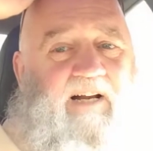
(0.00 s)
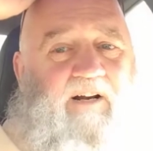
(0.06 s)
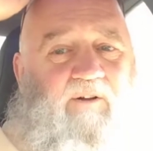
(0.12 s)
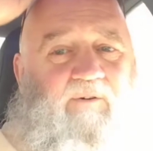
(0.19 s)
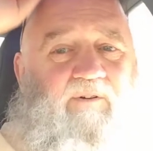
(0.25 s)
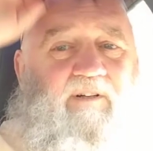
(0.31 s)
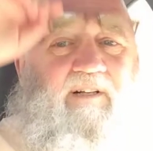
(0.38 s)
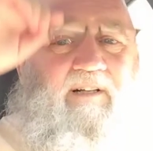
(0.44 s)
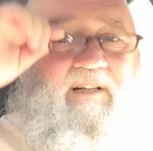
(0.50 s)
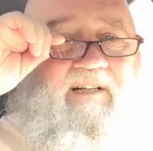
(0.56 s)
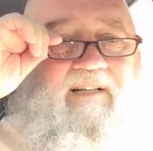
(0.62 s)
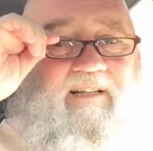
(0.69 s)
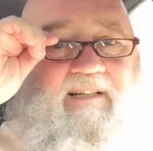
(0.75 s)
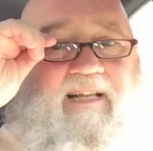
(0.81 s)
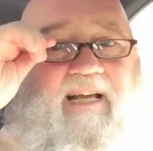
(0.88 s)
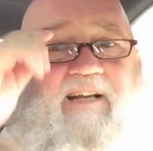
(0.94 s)
follow.
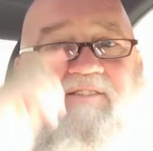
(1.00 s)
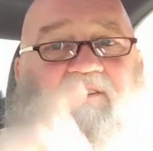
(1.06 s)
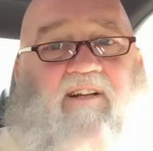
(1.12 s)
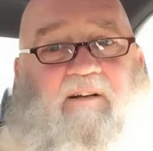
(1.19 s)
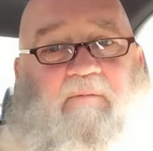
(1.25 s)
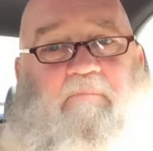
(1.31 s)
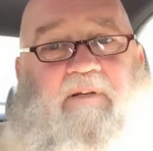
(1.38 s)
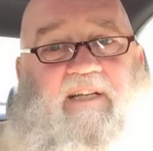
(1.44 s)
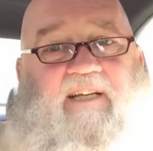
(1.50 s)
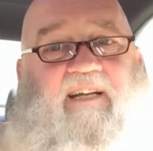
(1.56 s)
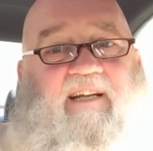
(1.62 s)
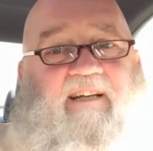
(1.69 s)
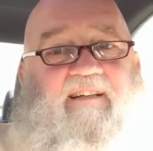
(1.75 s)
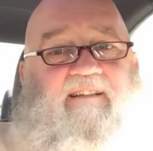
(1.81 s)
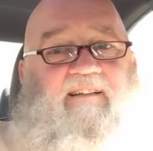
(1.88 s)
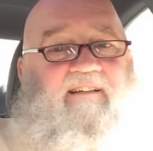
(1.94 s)
And that's going to be it.